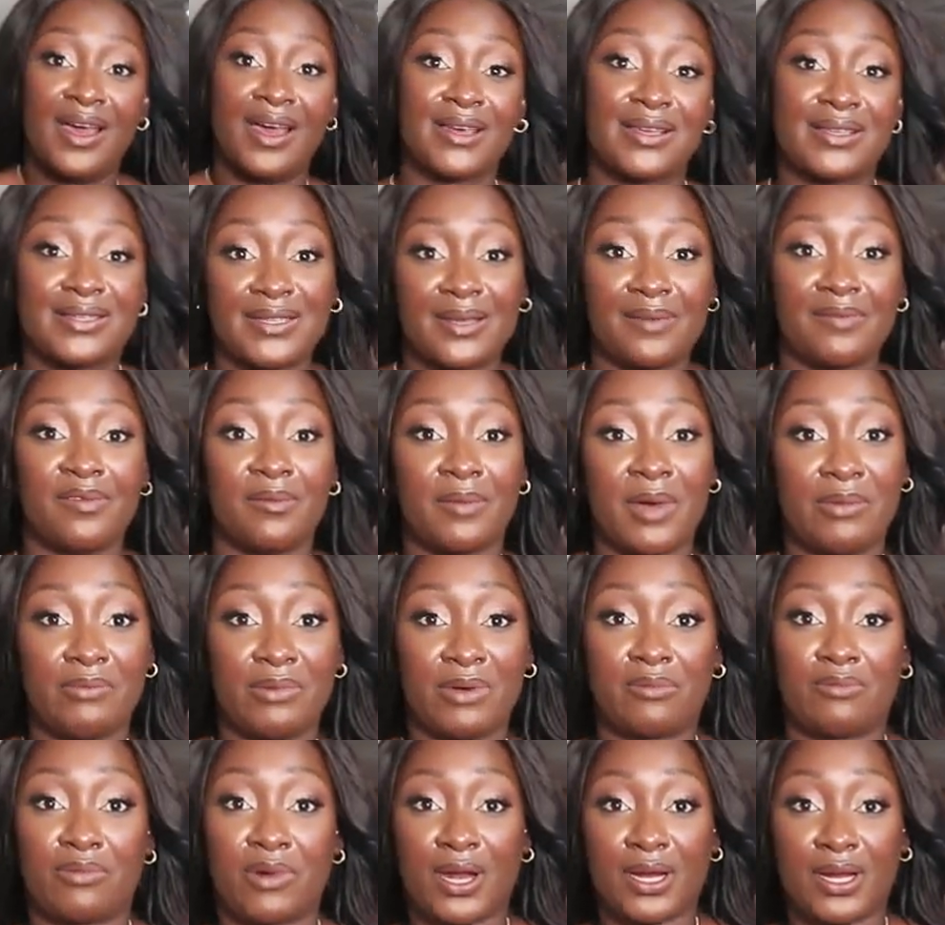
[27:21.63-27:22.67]
except for my
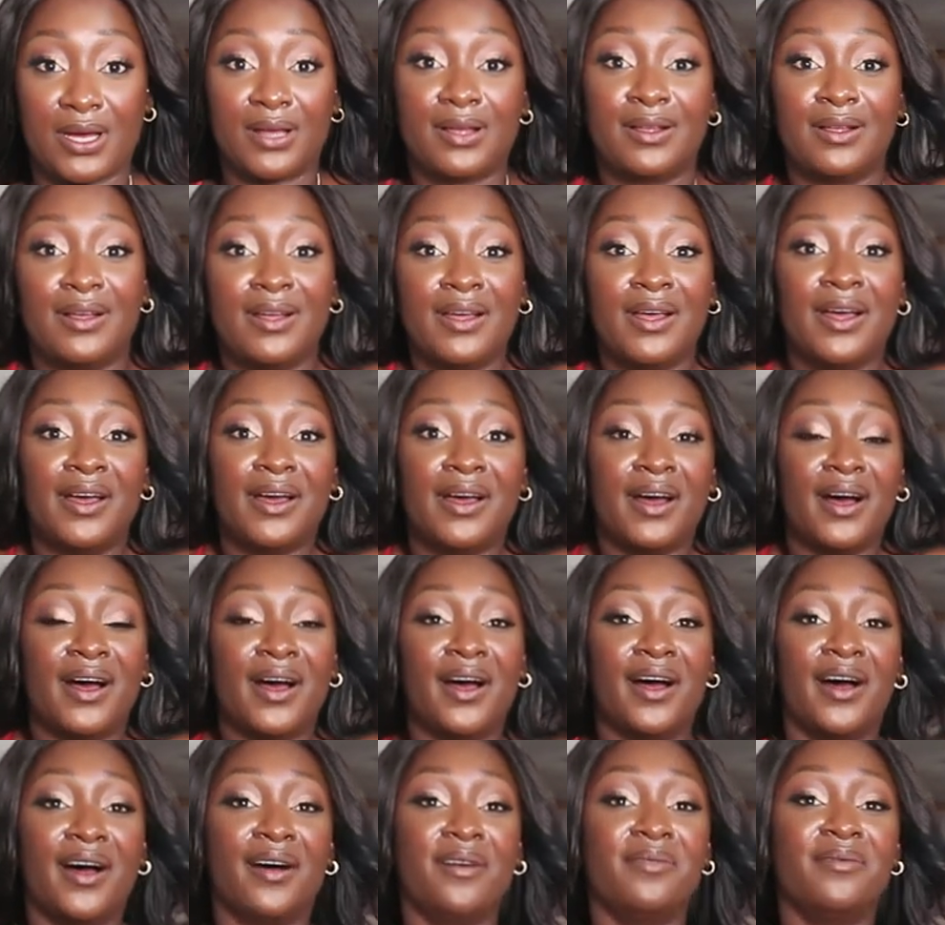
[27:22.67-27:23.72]
big brother
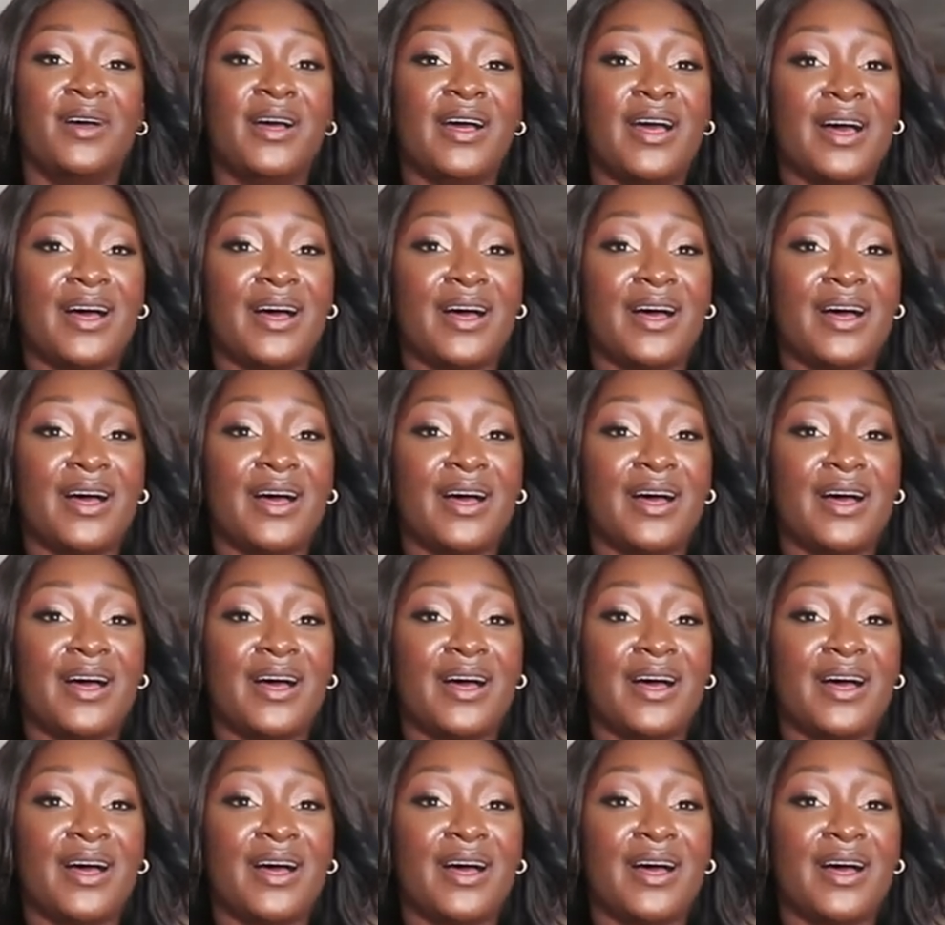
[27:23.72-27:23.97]
um,